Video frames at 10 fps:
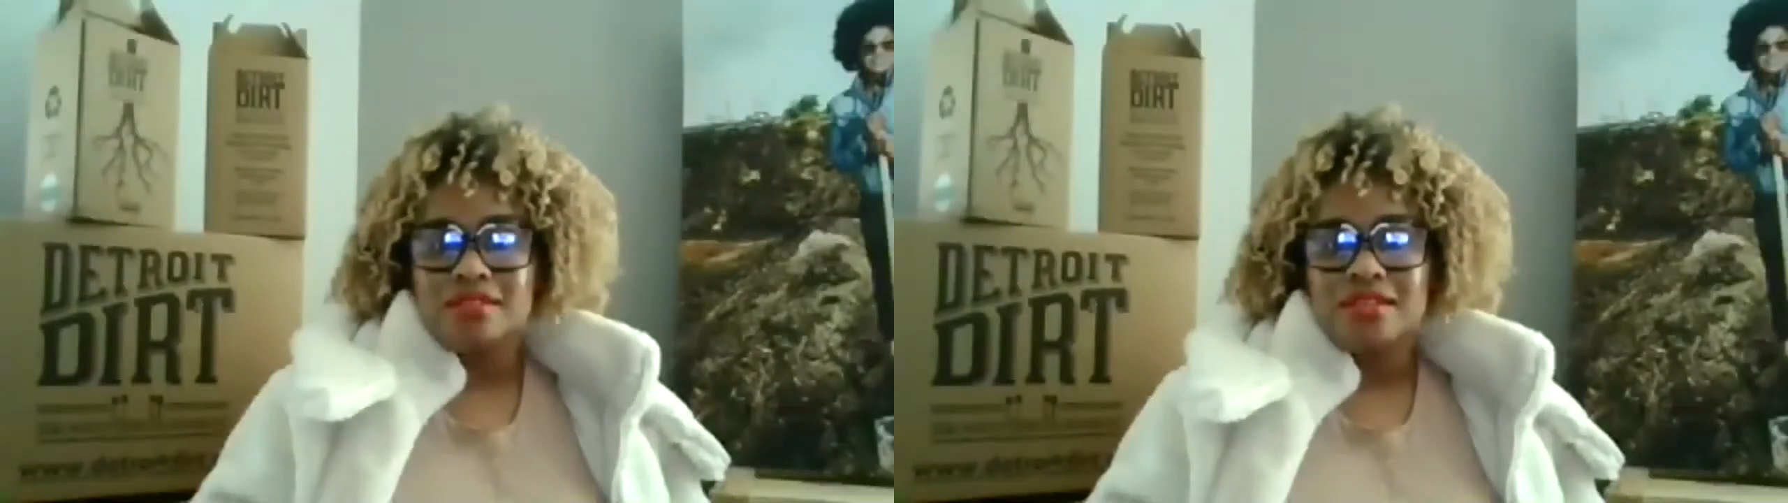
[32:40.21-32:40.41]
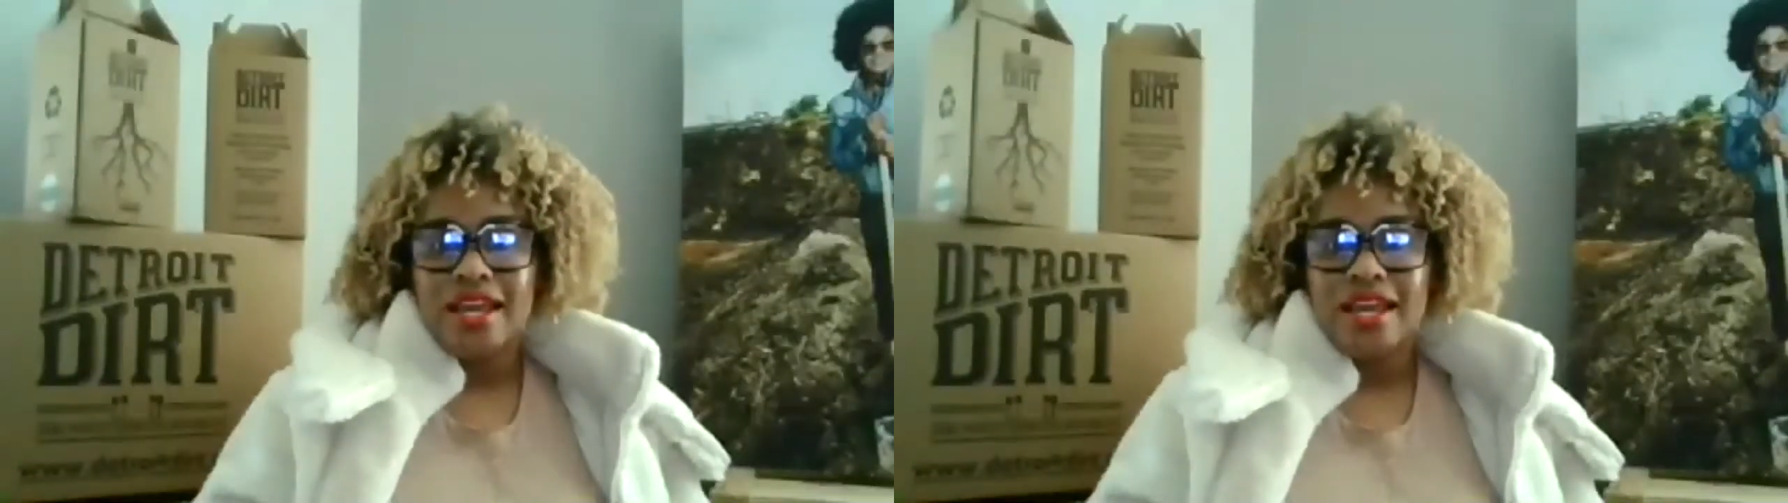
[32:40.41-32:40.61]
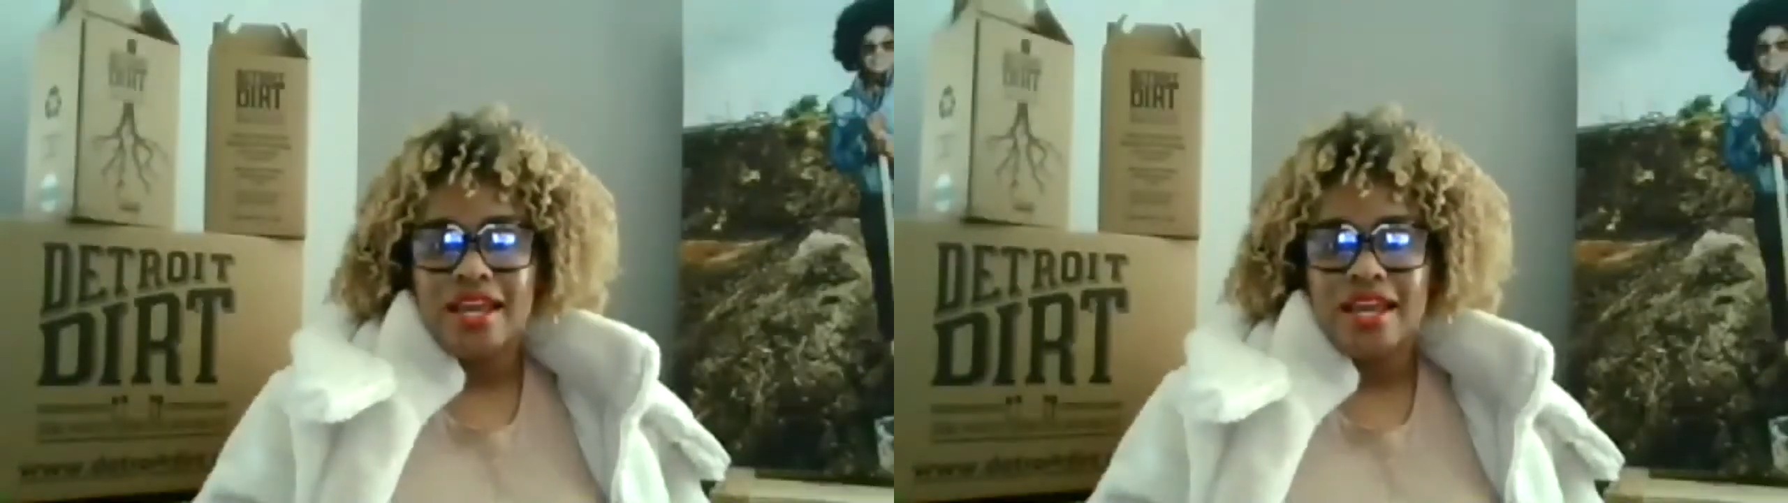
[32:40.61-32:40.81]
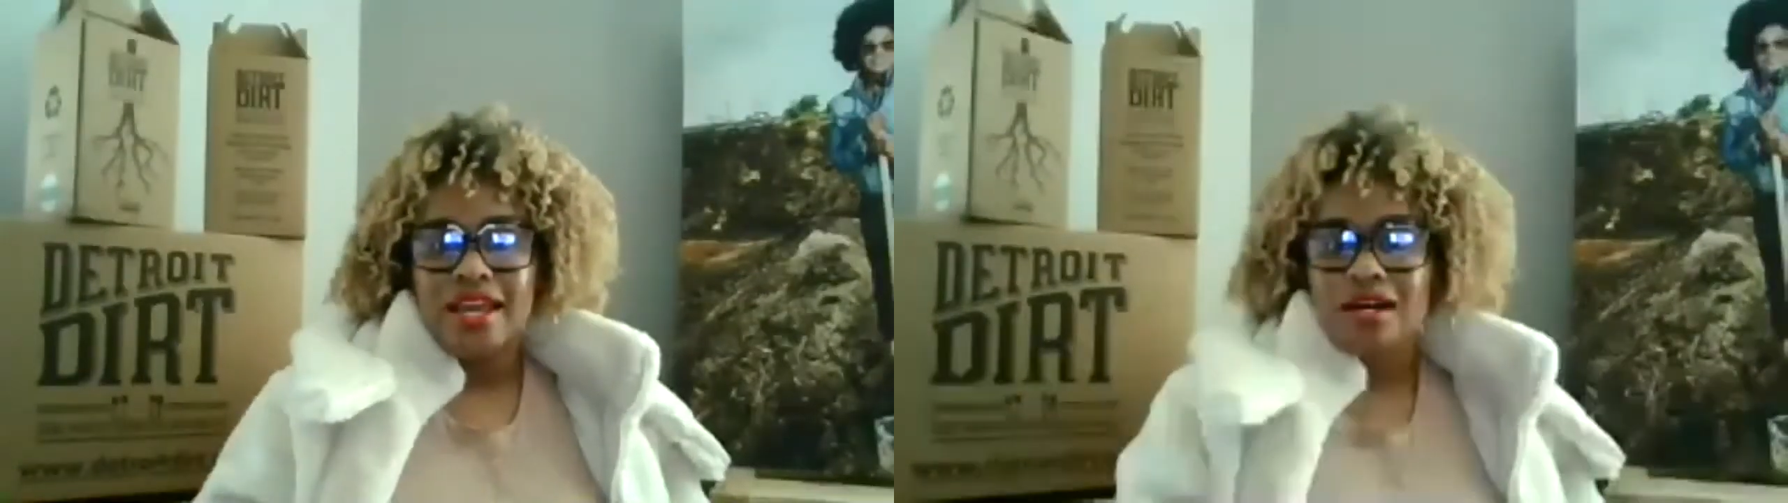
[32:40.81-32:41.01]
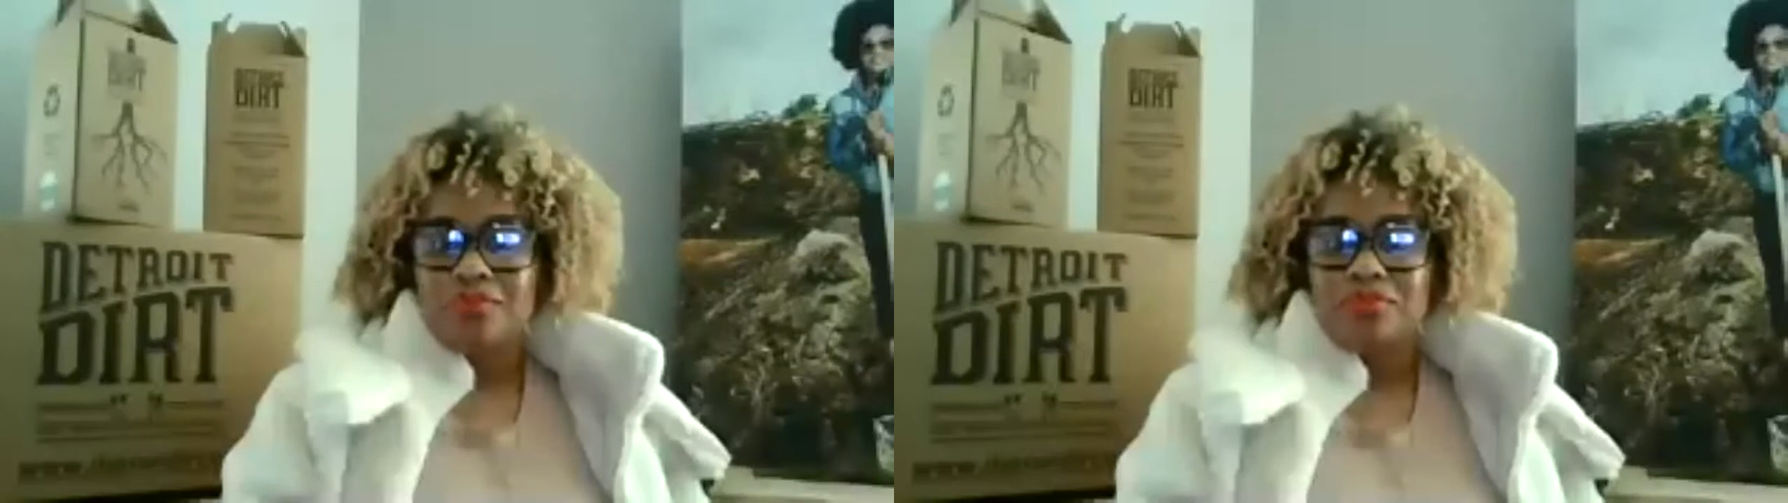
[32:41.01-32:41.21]
and
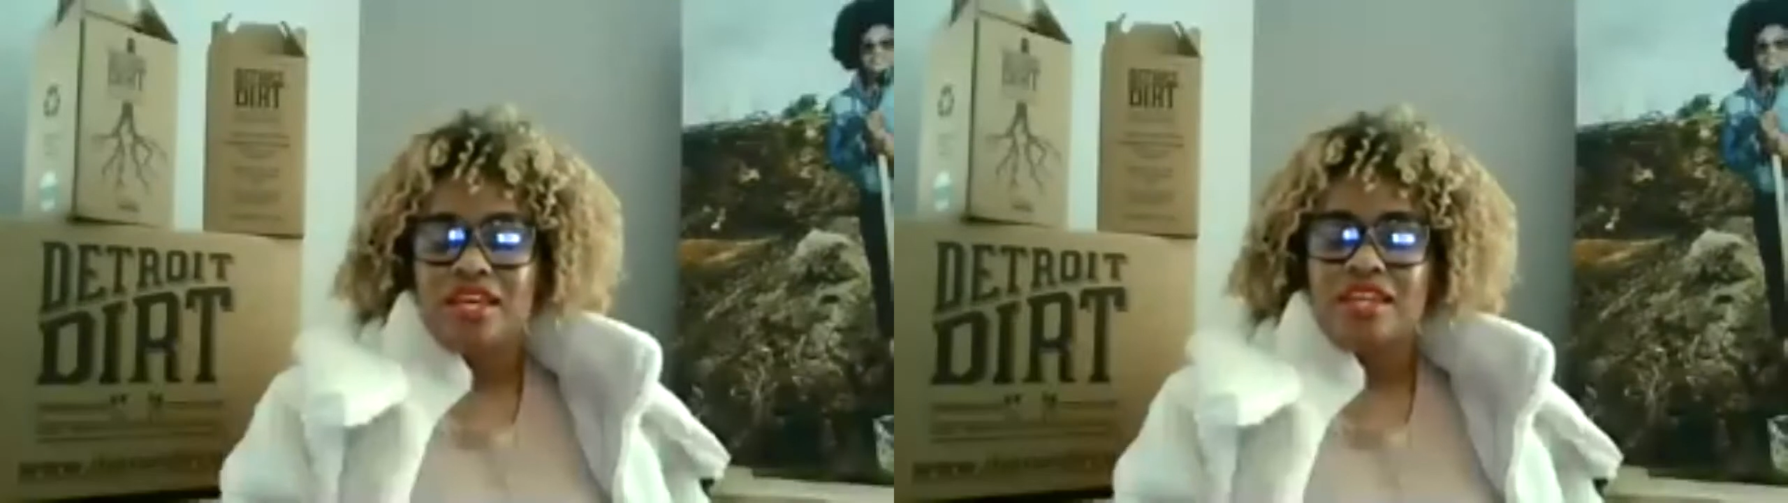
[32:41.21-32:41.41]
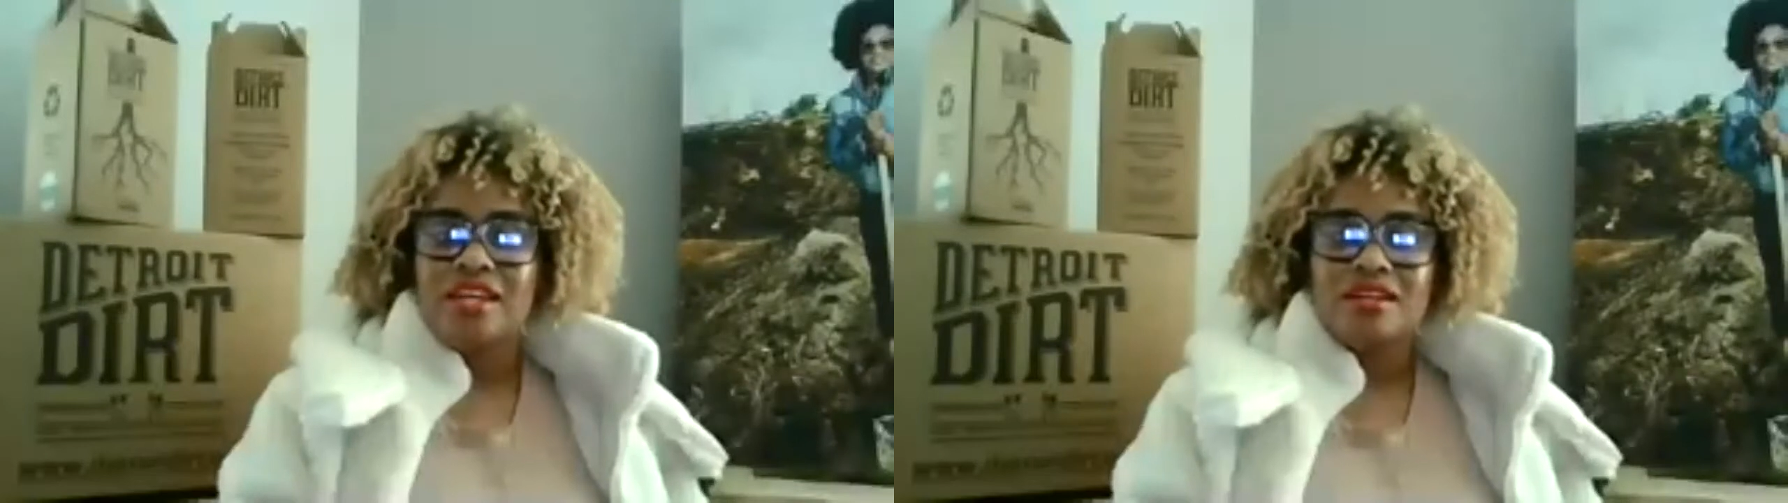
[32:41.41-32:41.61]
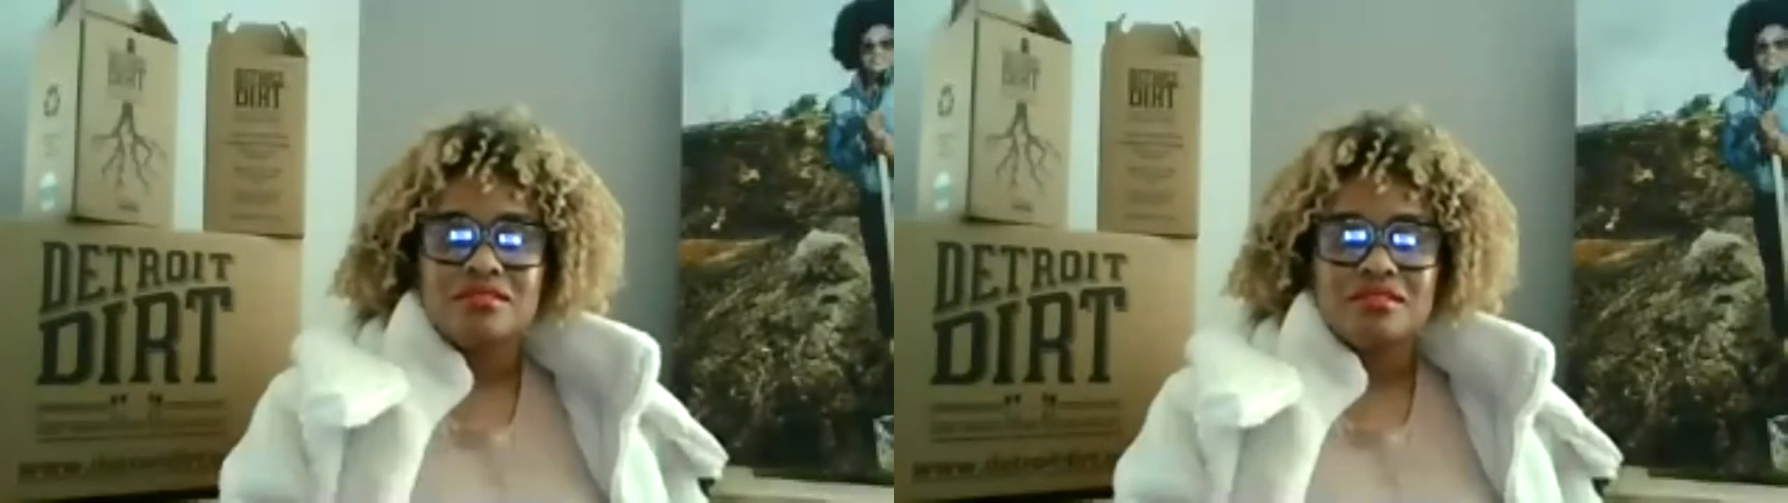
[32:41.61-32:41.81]
getting,